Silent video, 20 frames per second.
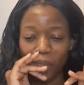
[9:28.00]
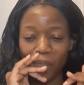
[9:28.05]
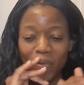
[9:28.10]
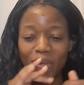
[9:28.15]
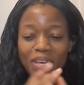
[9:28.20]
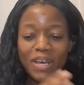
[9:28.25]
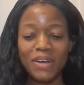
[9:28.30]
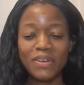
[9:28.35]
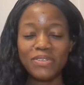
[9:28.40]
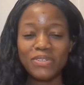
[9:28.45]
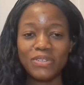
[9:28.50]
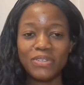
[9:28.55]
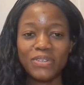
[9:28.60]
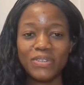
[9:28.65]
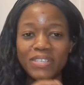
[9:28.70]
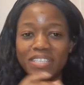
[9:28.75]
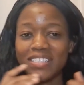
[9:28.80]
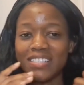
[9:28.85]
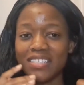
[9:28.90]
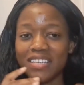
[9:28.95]
The house
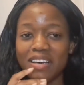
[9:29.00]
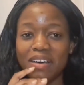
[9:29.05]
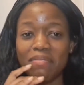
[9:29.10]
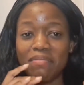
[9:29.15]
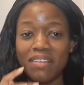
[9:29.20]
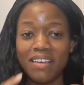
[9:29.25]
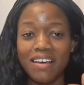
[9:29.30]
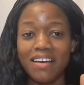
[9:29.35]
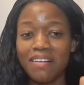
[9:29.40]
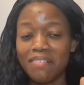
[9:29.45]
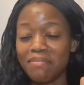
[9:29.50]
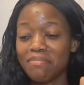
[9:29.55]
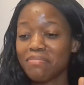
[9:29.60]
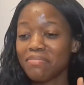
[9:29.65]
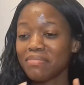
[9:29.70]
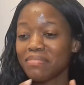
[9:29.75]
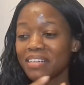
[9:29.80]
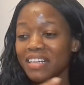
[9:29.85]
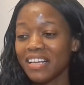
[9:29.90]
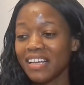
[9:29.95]
tour is coming up.
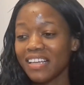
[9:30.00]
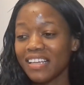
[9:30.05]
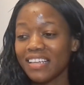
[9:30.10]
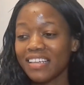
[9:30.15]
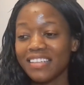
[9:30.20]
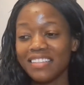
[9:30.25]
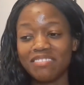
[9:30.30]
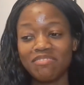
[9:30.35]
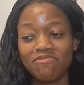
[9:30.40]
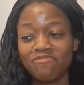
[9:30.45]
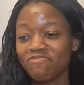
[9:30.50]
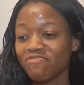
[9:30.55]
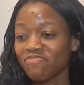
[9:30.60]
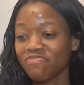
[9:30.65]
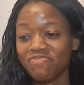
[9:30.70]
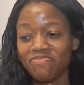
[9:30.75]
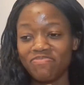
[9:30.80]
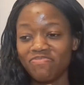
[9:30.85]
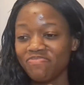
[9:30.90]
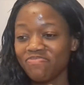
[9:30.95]
Like
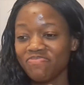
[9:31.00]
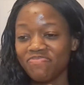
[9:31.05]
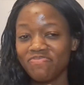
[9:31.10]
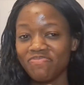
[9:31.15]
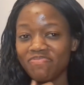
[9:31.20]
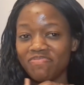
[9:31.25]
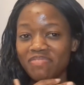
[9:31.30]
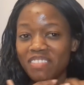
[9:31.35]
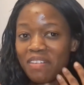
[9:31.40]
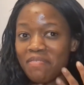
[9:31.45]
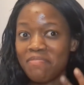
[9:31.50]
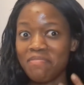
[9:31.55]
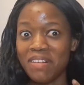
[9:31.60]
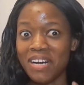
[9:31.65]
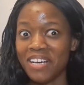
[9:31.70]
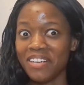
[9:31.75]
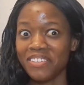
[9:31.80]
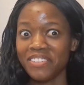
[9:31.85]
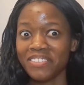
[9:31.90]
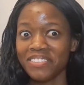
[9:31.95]

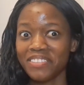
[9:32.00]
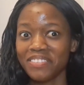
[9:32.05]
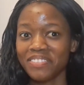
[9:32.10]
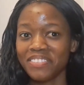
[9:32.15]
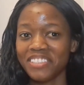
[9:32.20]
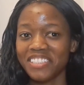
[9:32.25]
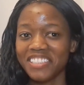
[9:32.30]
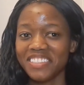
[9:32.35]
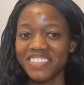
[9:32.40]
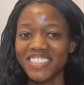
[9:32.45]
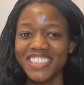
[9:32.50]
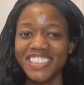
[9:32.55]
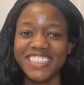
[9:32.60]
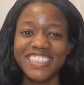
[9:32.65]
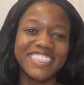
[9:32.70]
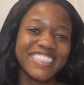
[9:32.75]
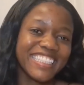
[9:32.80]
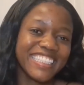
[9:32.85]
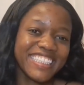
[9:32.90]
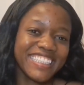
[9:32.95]
my own apartment.
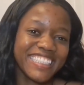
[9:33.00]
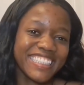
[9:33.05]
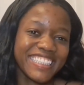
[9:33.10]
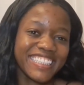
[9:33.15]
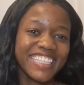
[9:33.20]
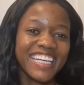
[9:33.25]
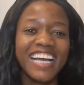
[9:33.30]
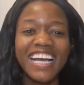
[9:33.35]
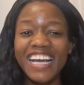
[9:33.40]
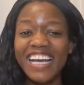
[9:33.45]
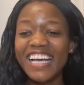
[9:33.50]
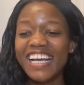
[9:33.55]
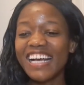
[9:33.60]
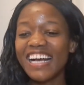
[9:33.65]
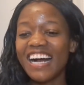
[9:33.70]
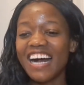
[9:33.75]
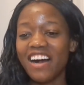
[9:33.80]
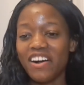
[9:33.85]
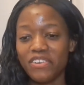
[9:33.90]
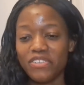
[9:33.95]

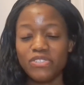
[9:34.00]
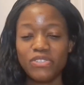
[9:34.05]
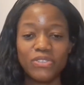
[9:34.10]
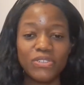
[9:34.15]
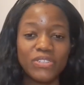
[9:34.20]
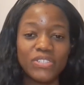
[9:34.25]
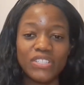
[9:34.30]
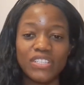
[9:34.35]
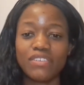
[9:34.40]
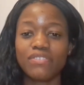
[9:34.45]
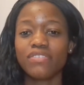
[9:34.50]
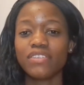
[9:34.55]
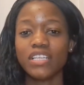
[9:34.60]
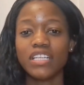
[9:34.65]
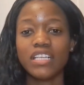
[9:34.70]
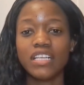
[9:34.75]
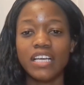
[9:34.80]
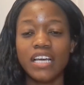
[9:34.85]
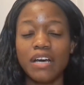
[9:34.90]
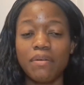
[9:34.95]
House tour is
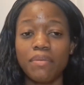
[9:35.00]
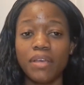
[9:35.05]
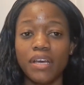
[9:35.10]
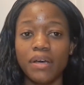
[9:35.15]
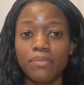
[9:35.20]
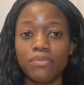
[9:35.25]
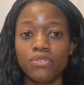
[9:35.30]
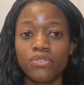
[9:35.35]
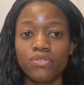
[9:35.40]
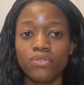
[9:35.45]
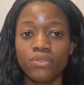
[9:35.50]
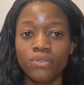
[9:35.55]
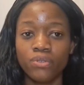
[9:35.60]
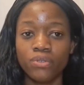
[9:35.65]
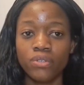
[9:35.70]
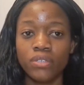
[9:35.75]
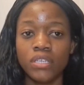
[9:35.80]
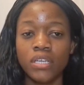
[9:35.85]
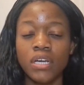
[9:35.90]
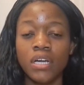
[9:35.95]
definitely coming up
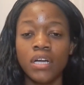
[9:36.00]
soon.